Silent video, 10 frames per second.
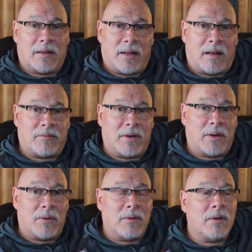in that
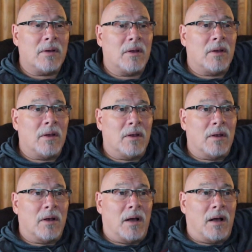video.
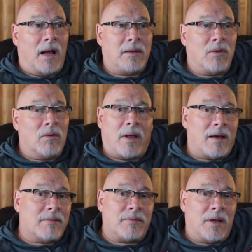I don't
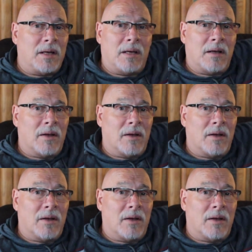have any